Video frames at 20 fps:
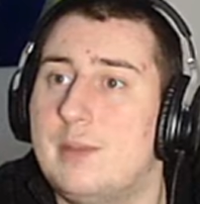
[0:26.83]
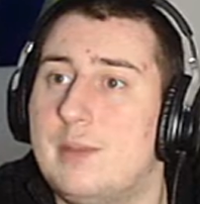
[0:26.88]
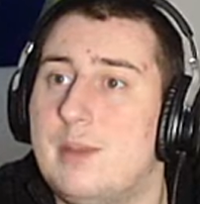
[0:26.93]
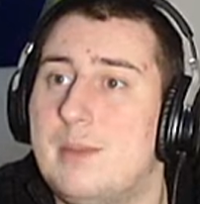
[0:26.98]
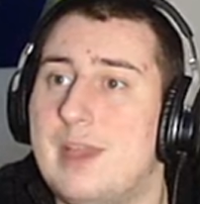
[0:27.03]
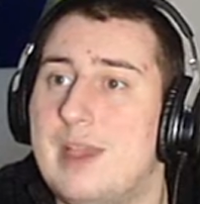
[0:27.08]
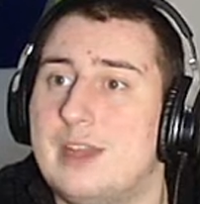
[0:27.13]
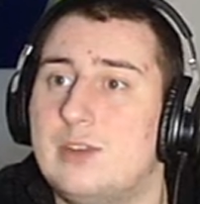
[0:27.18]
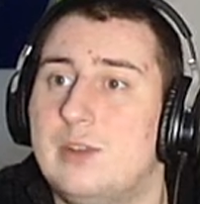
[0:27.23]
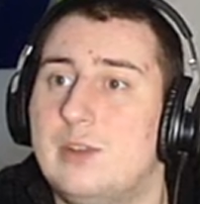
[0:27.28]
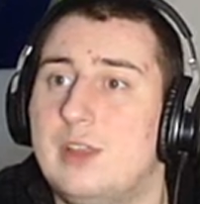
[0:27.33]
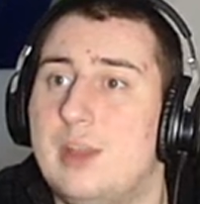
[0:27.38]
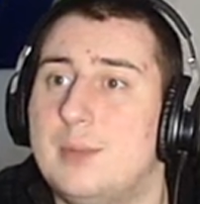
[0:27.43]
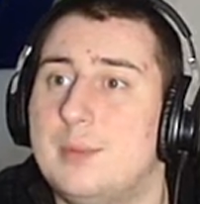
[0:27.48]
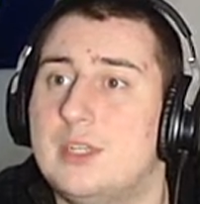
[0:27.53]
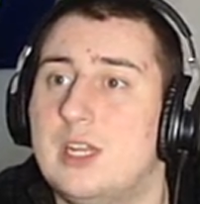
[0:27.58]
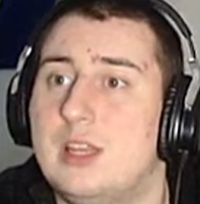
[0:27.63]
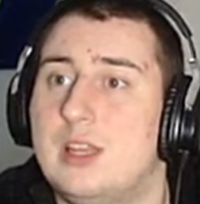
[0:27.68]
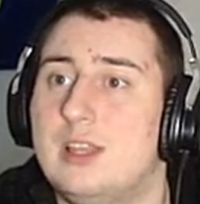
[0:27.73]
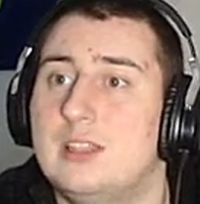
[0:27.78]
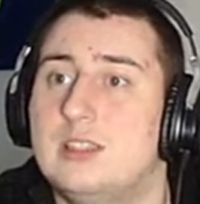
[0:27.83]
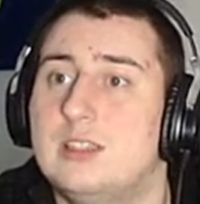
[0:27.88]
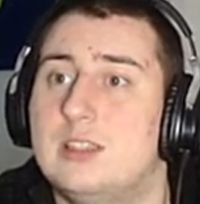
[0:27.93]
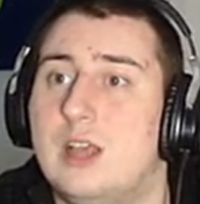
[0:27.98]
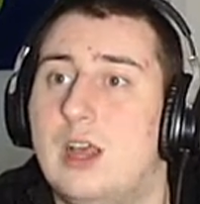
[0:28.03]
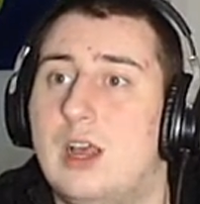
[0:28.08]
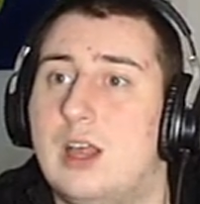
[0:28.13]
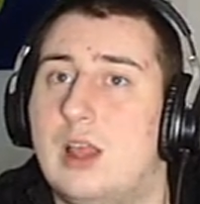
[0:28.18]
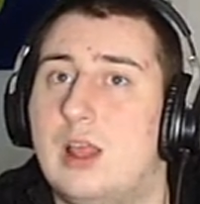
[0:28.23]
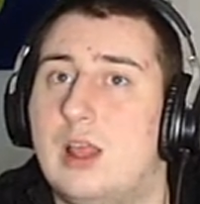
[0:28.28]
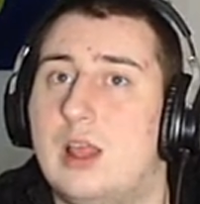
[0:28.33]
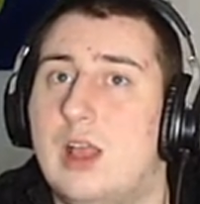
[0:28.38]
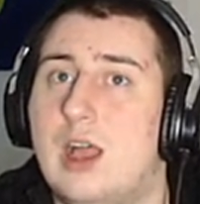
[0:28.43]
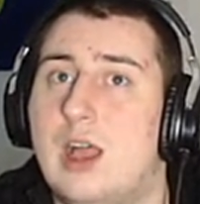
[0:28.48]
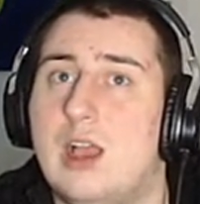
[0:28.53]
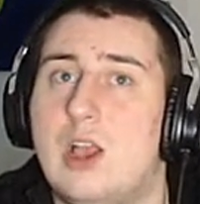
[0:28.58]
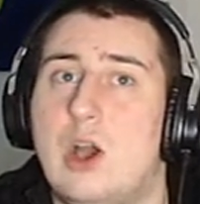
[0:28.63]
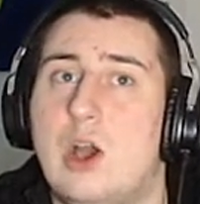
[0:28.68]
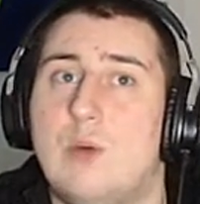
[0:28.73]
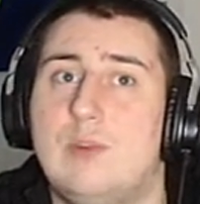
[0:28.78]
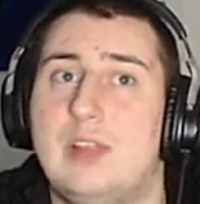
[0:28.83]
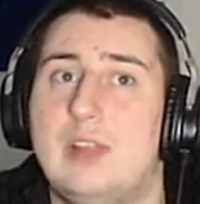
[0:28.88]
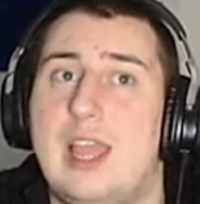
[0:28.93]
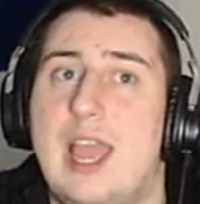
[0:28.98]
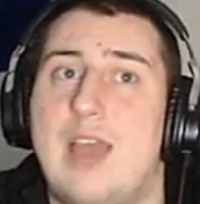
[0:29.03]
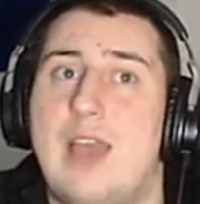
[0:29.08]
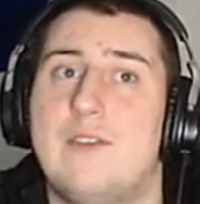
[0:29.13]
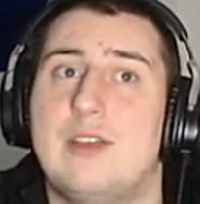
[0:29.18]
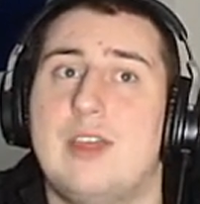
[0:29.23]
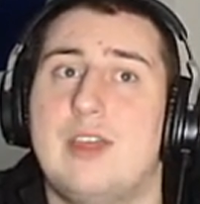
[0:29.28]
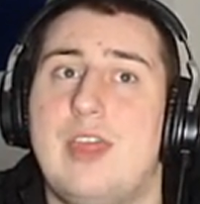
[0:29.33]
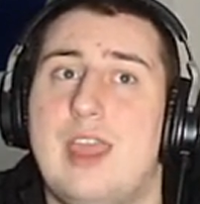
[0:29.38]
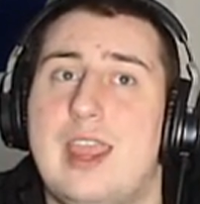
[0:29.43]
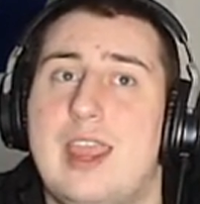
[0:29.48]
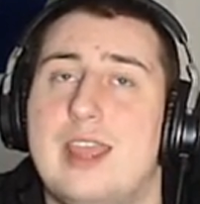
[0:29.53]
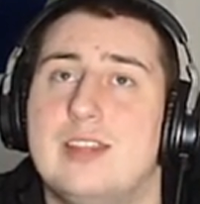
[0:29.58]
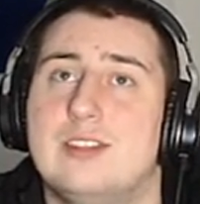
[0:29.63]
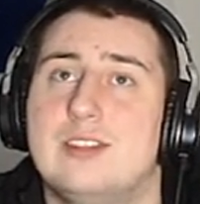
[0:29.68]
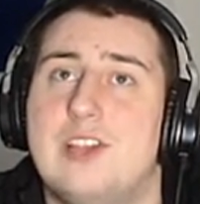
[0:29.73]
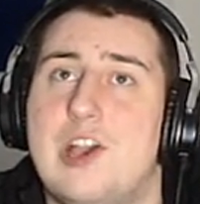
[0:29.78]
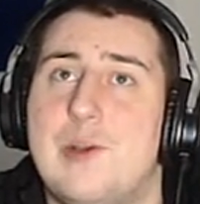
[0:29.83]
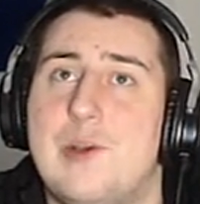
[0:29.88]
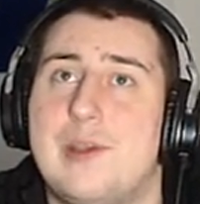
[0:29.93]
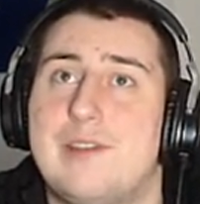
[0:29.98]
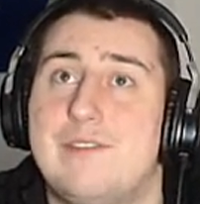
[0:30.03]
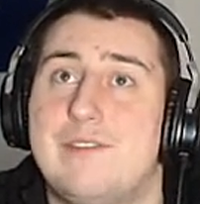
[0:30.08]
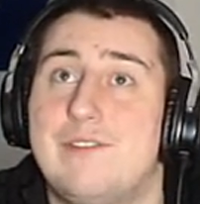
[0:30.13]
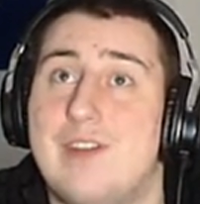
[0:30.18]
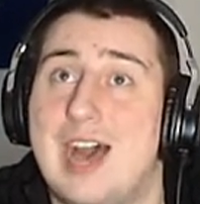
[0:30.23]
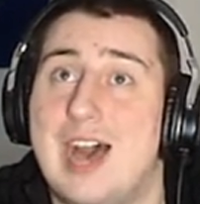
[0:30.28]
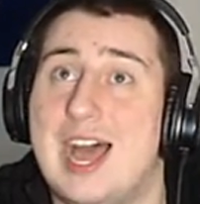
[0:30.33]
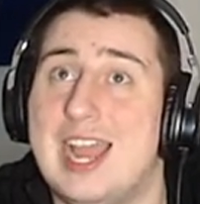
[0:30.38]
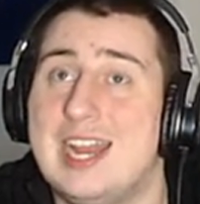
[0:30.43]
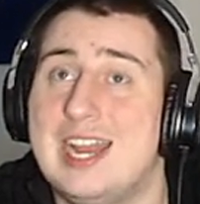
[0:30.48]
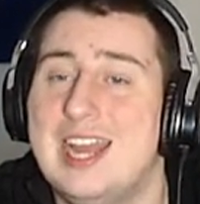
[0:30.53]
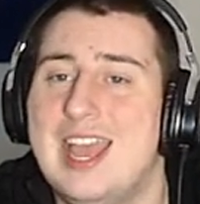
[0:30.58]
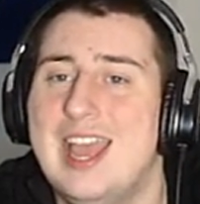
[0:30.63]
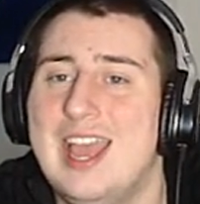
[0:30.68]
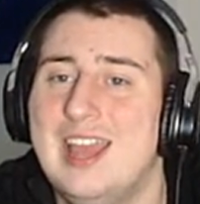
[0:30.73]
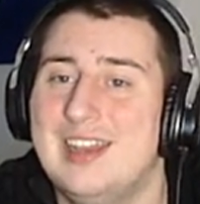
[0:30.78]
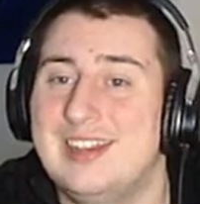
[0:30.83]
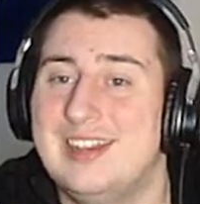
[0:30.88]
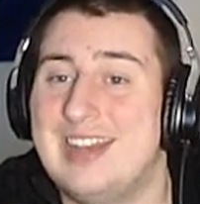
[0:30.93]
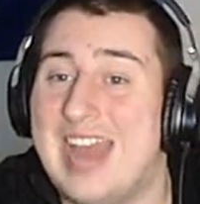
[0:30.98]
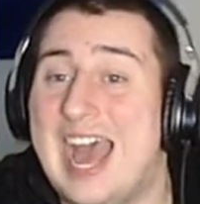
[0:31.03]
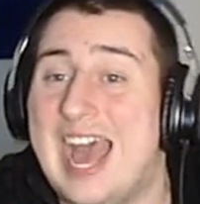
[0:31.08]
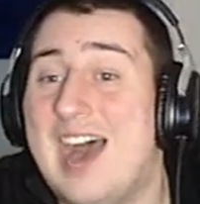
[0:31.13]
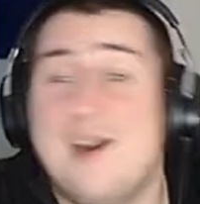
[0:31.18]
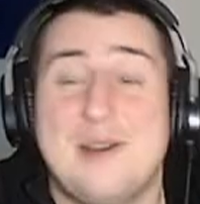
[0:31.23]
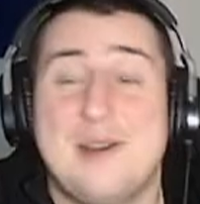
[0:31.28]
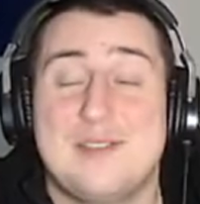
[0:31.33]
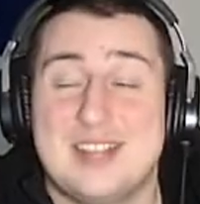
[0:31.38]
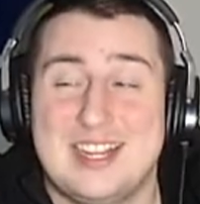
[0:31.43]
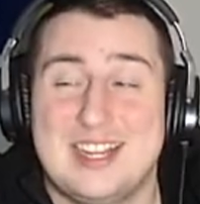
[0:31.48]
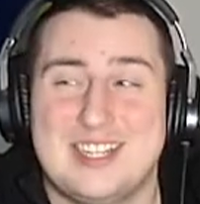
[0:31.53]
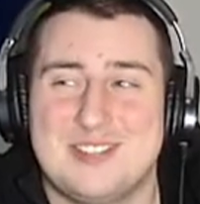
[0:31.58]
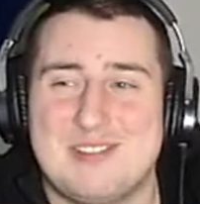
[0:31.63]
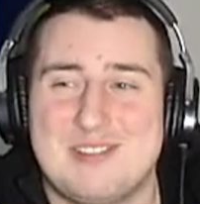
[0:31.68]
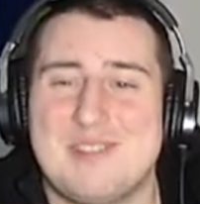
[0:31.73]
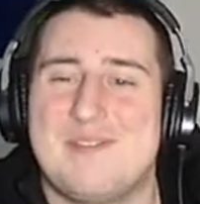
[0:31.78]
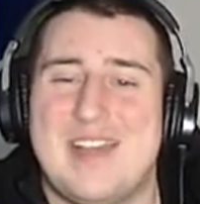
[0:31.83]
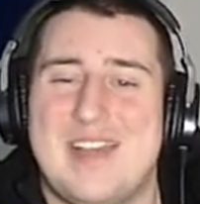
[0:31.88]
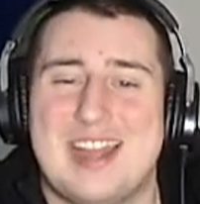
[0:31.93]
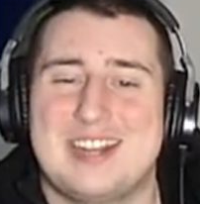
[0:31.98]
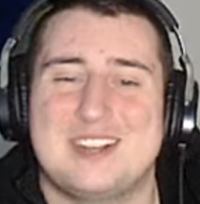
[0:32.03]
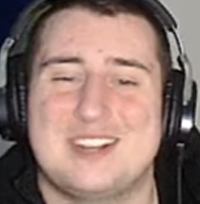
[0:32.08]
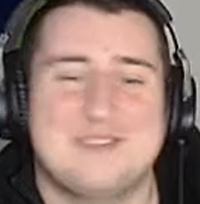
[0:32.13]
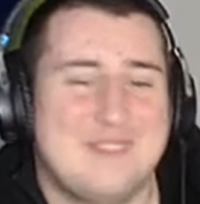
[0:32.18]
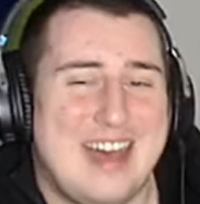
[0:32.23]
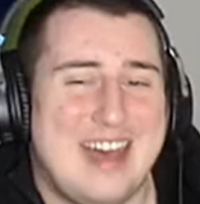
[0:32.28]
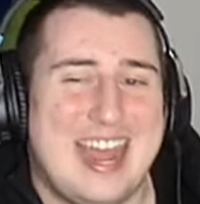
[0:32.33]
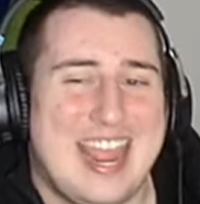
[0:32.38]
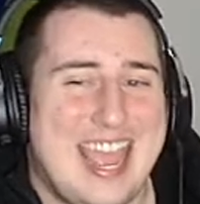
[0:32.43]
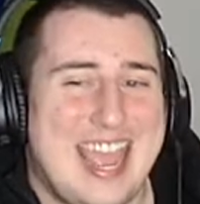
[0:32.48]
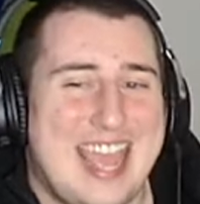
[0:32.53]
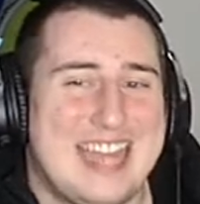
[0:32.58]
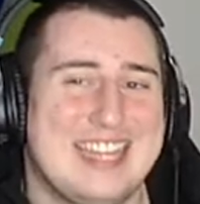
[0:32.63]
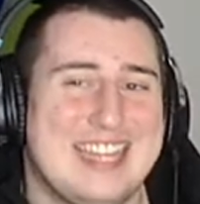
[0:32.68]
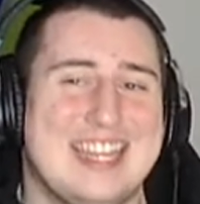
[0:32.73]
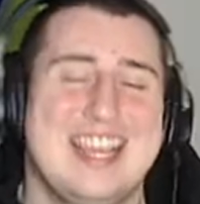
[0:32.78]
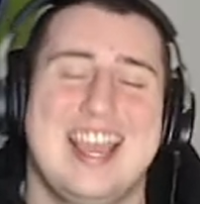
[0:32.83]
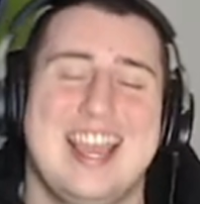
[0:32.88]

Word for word: you back to another episode of this Sagalocke. Hopefully everything is going fine. Now everything's going fine on my end.